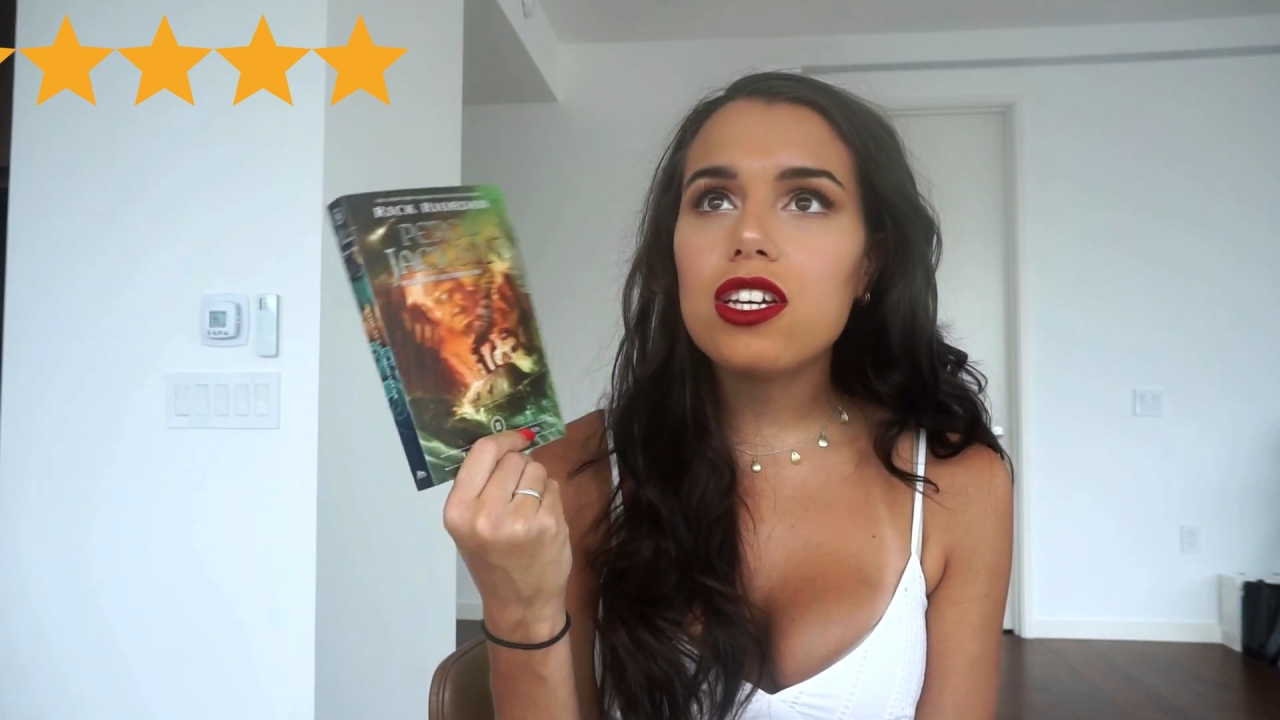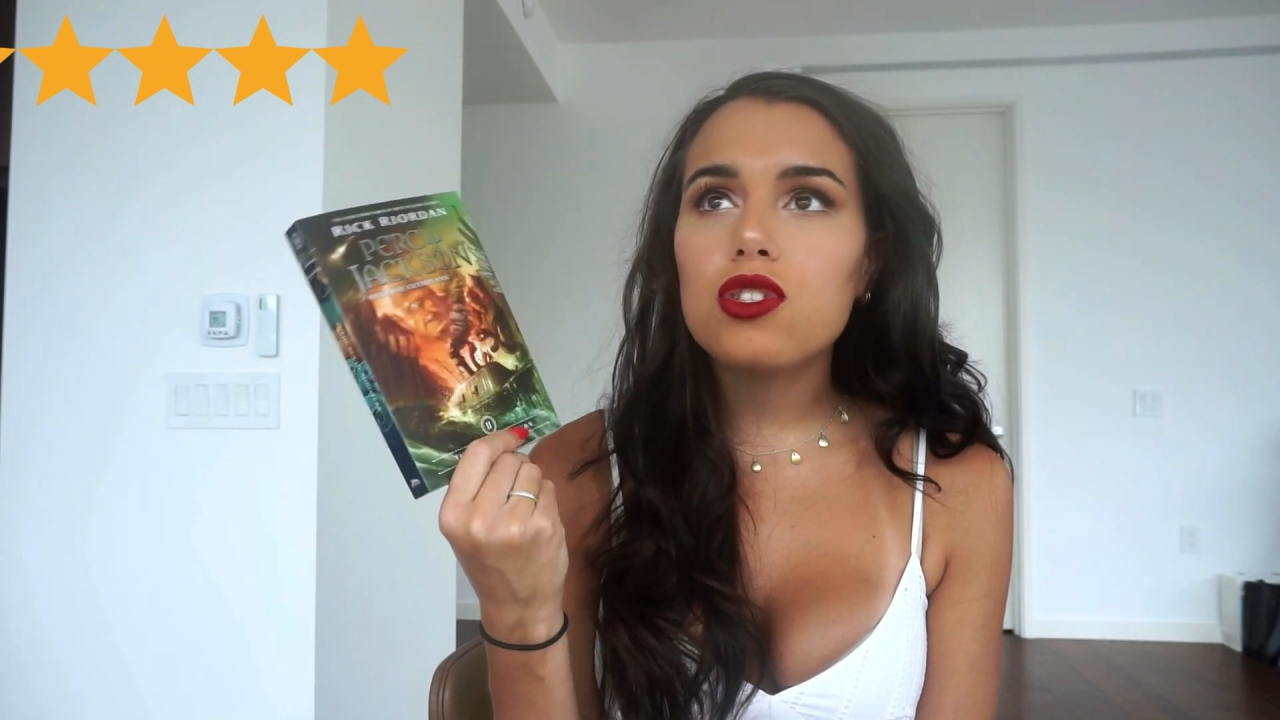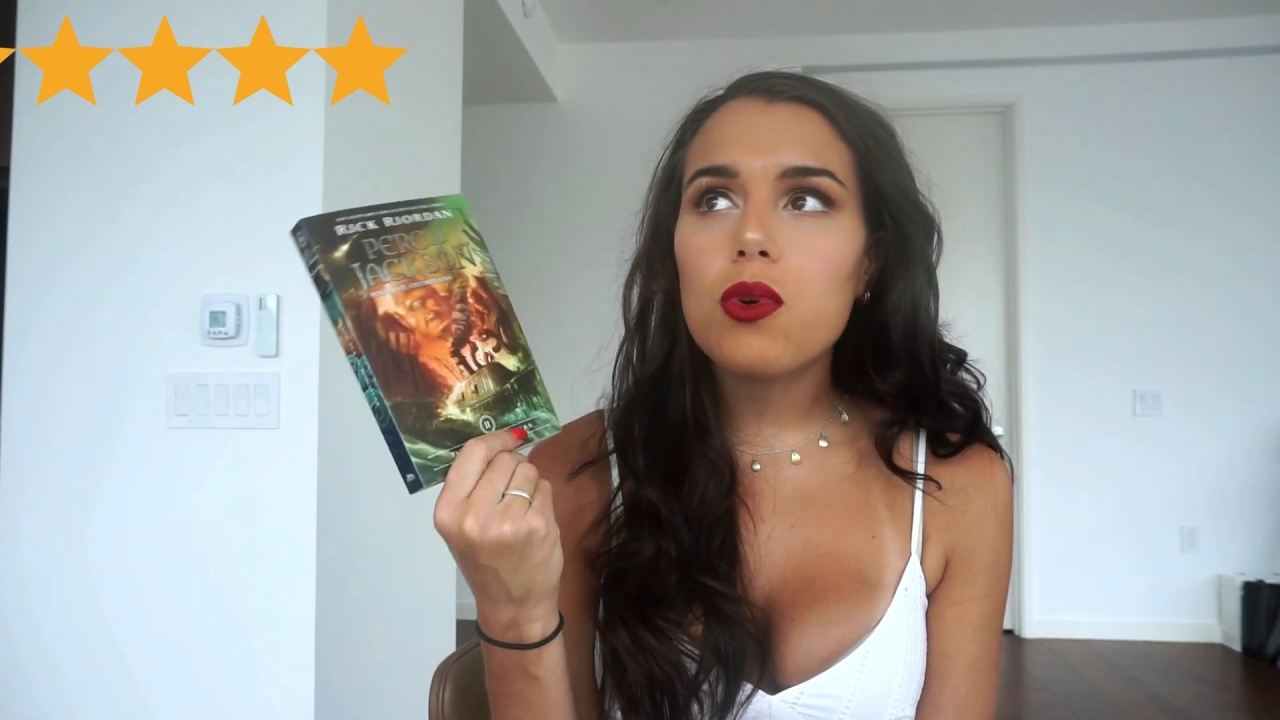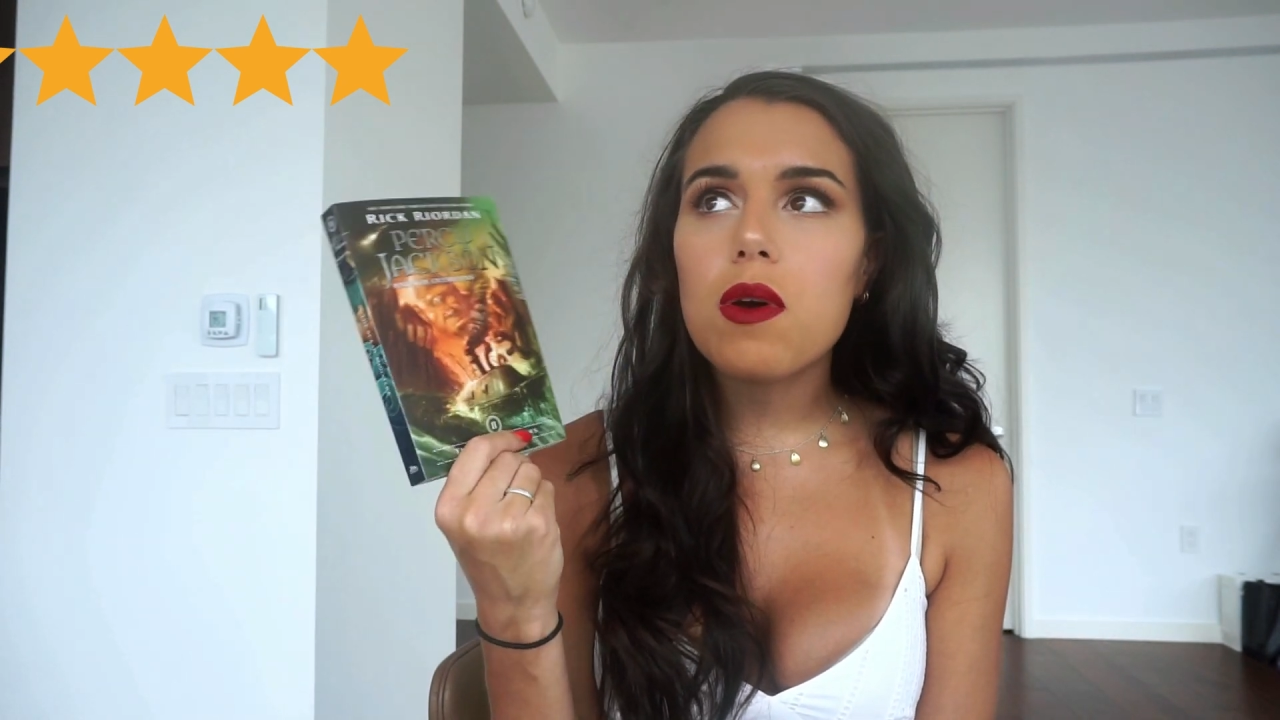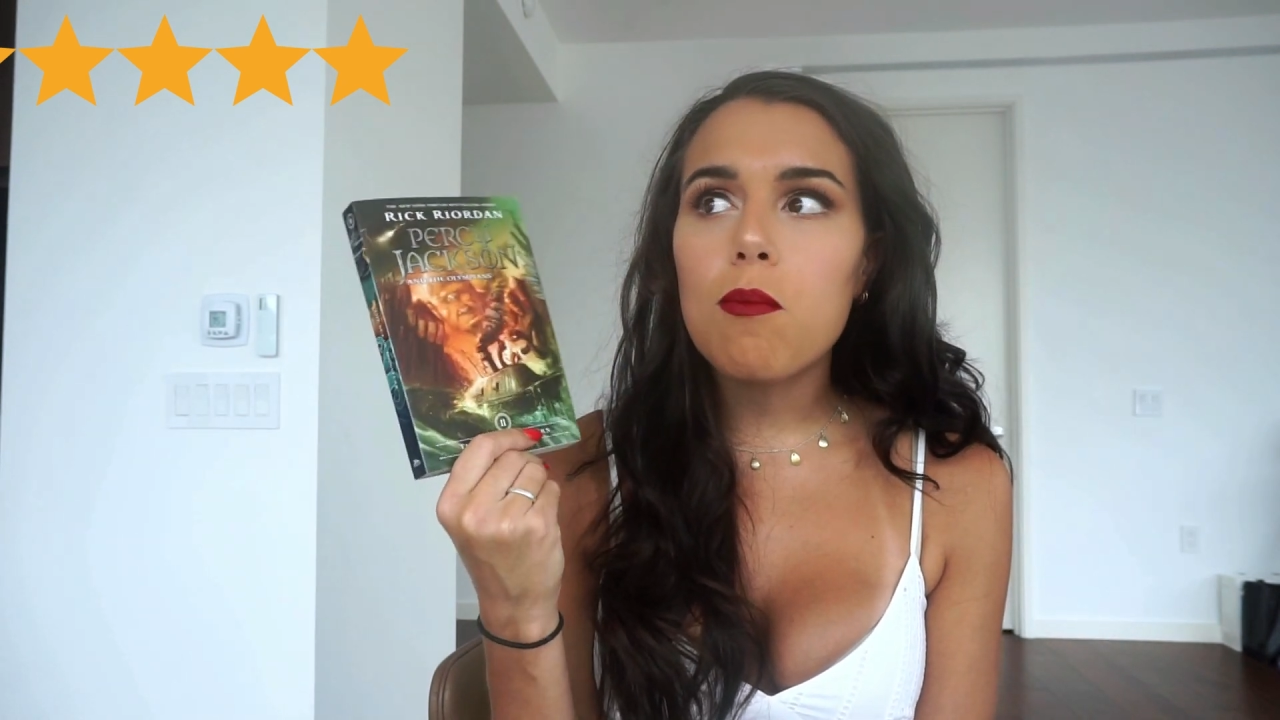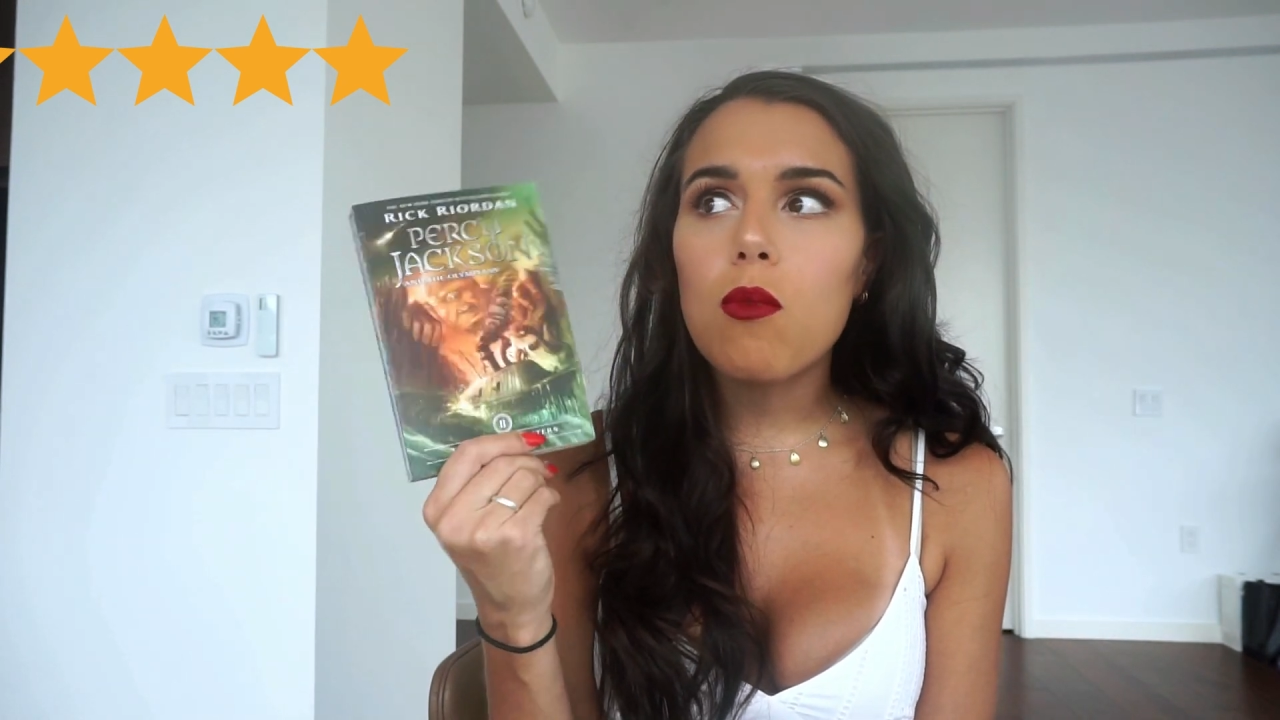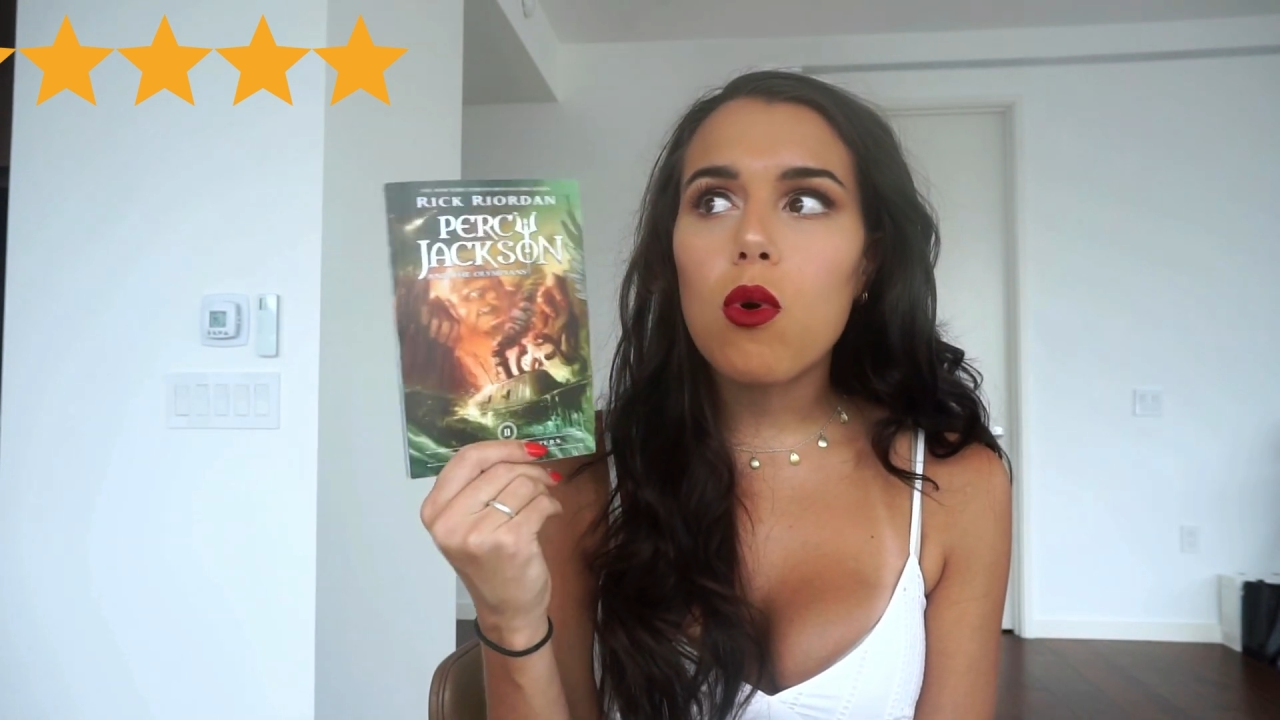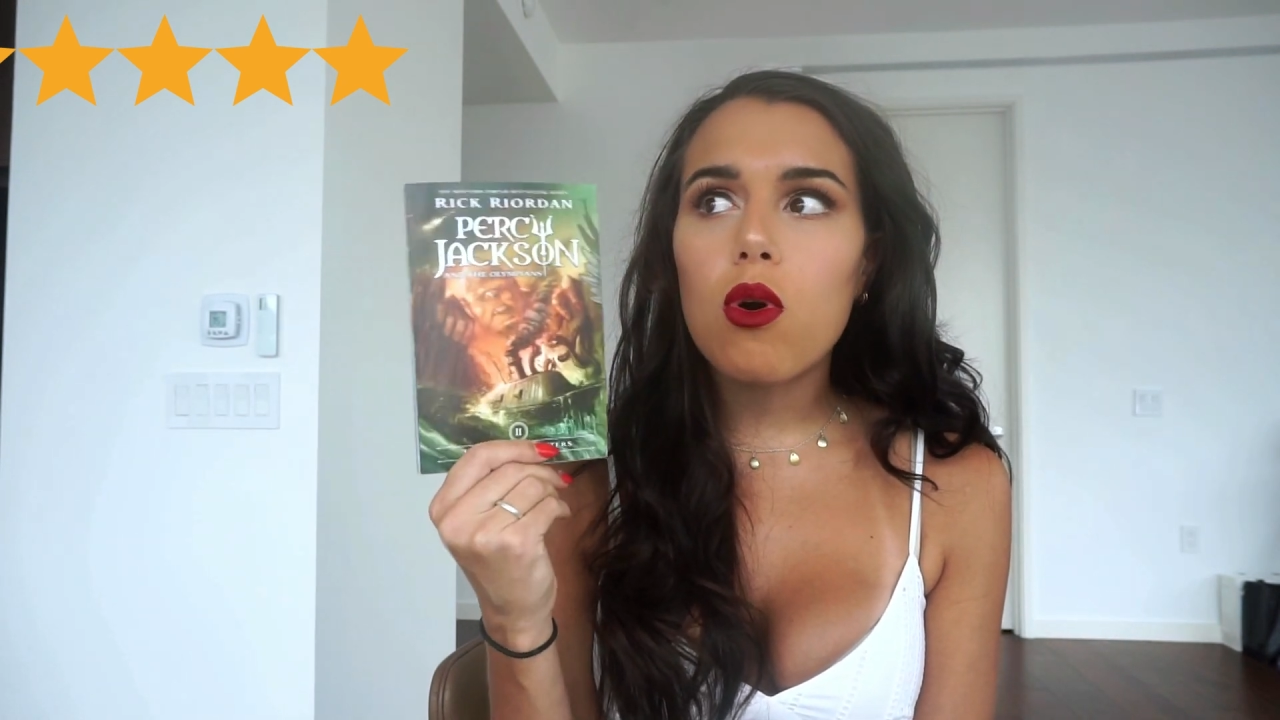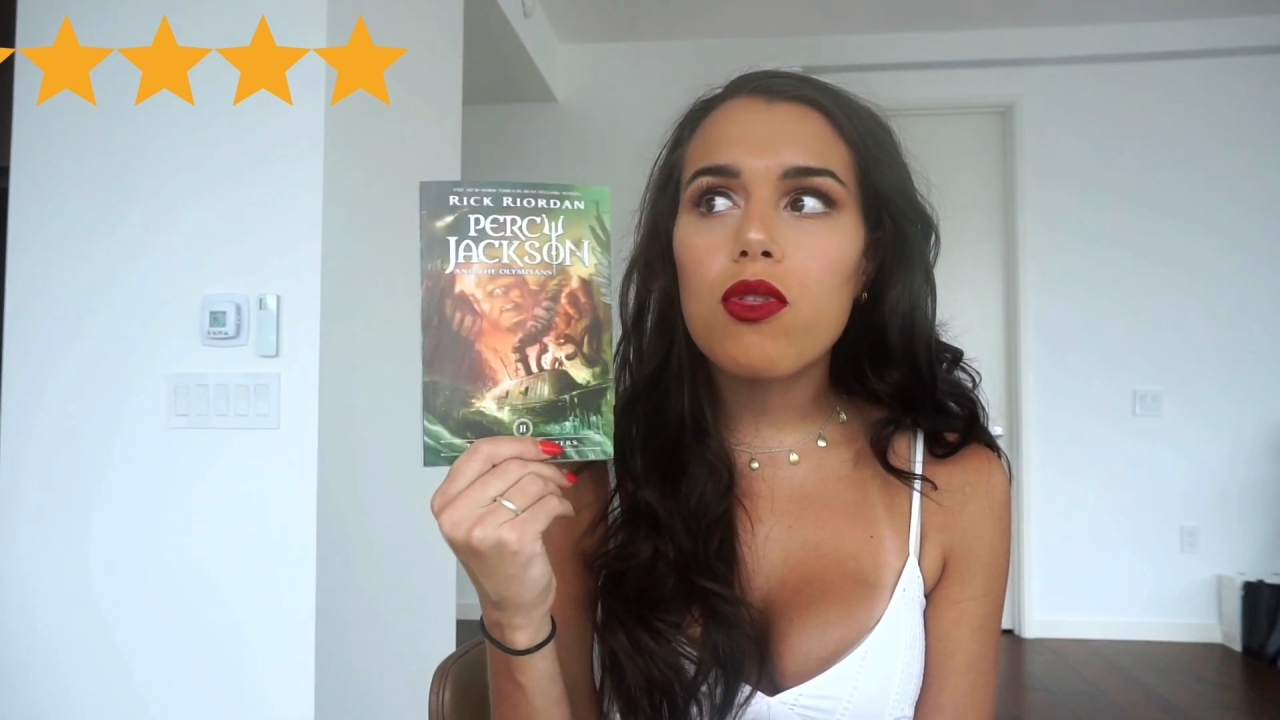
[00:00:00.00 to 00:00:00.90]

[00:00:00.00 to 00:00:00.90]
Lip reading: enjoyed it more